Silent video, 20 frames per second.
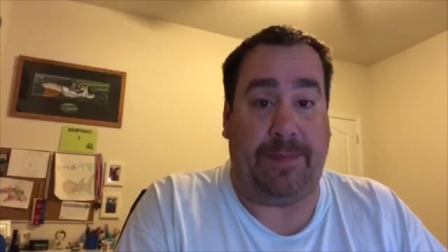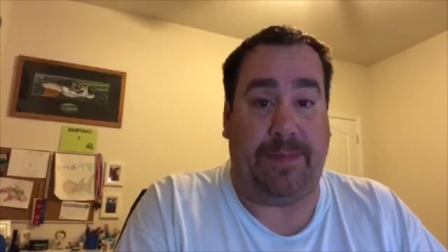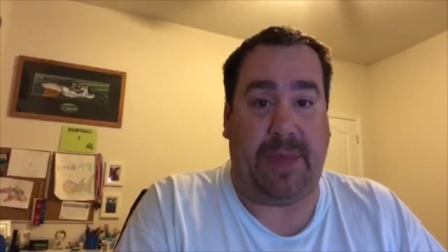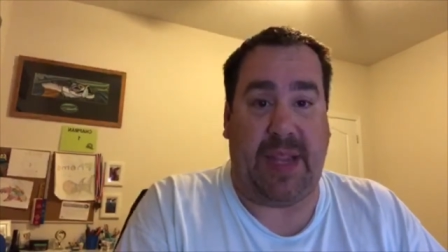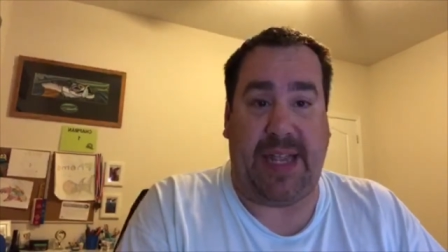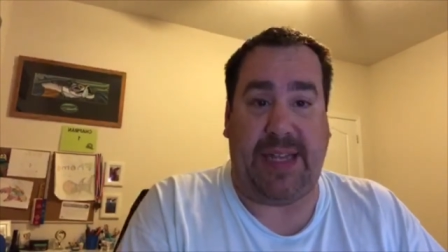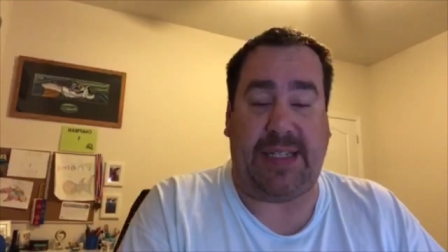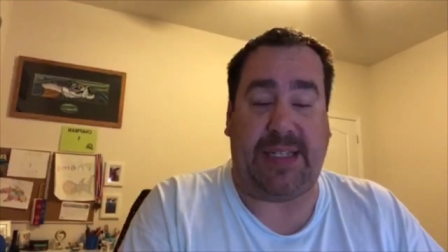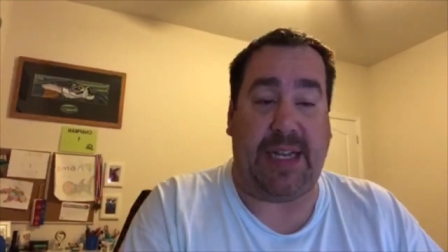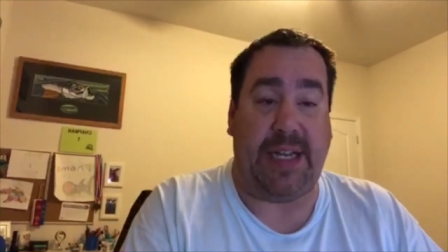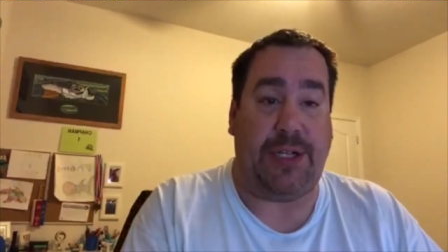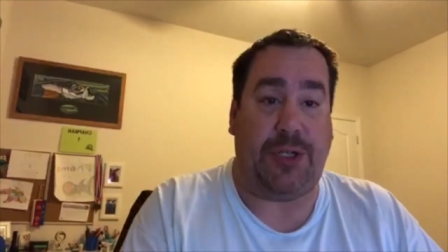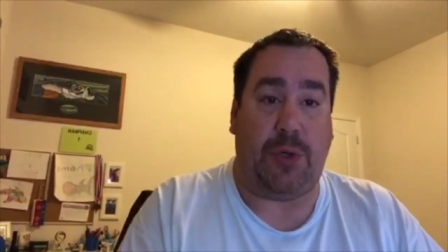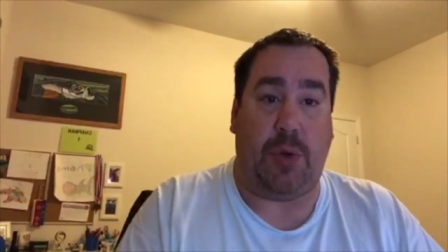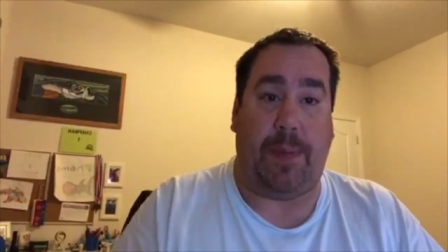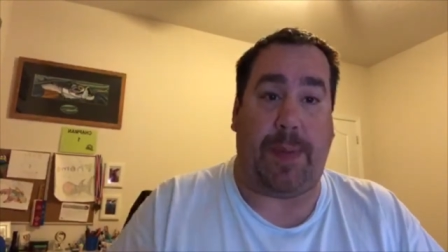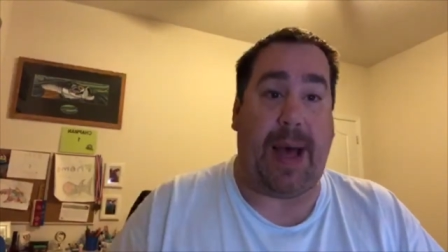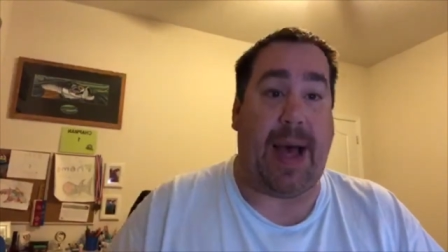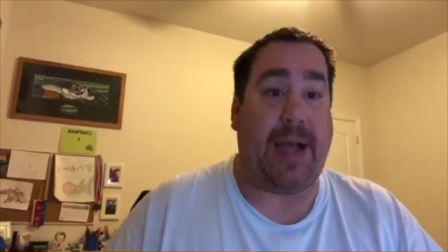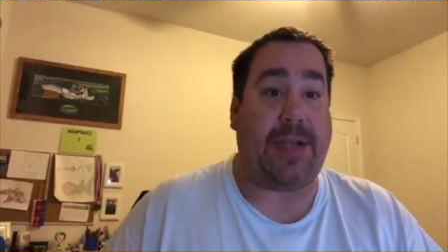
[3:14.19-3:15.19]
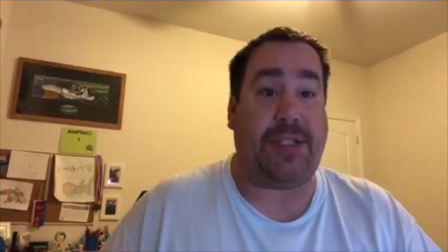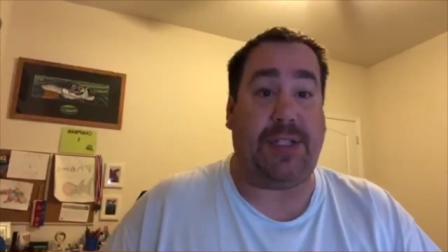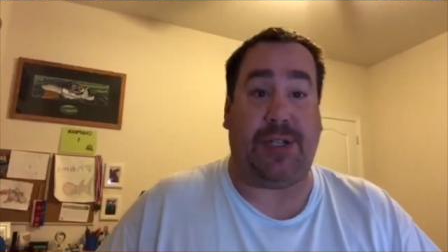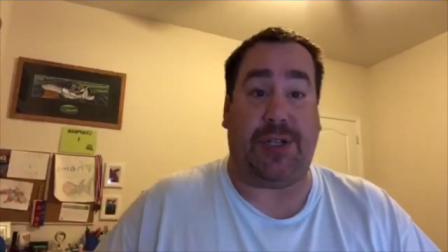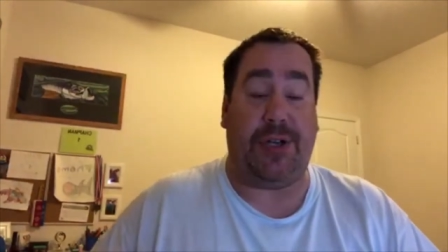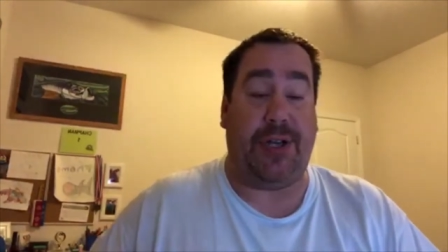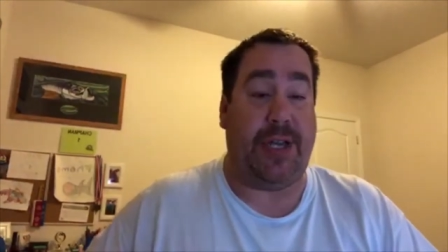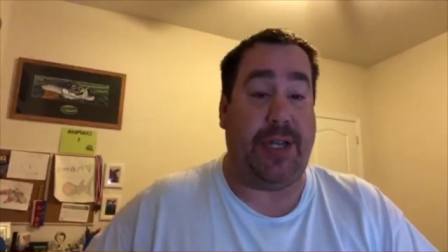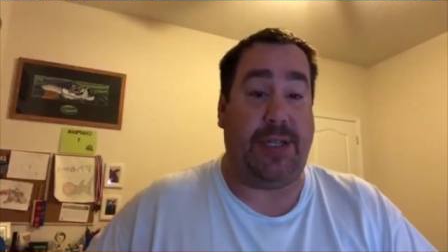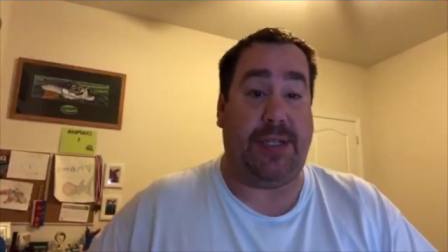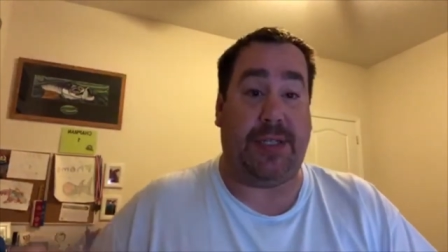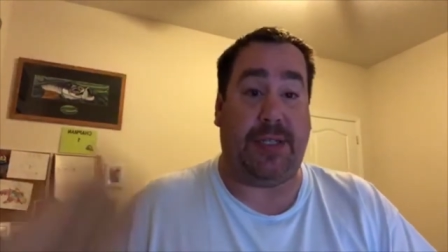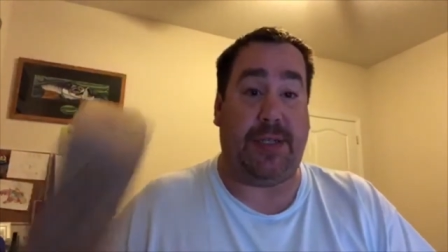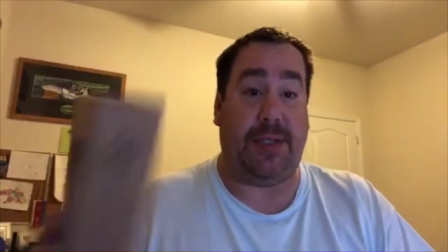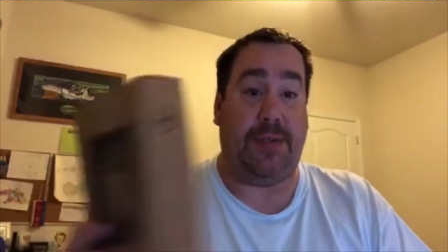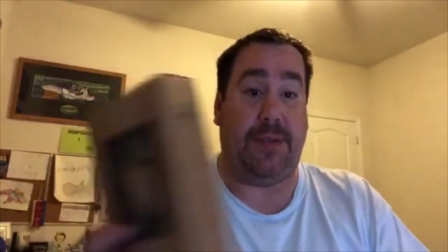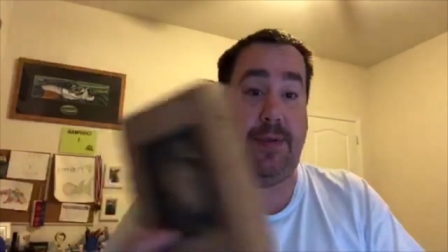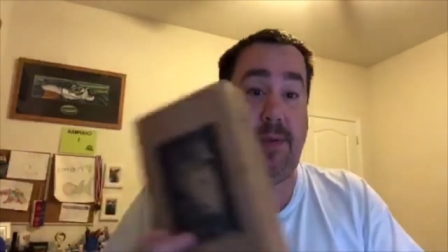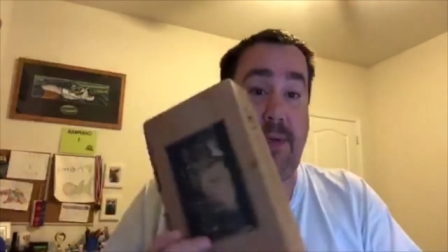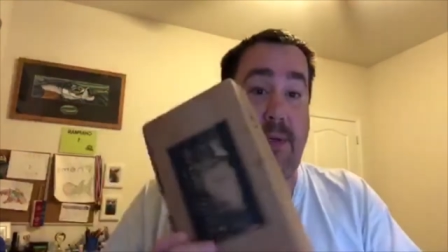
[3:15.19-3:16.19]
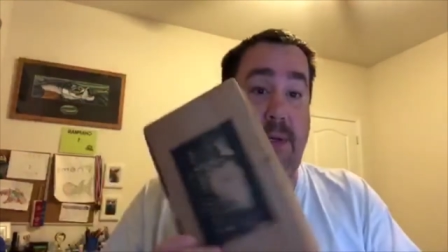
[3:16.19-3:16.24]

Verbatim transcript: They send you a box of goodies,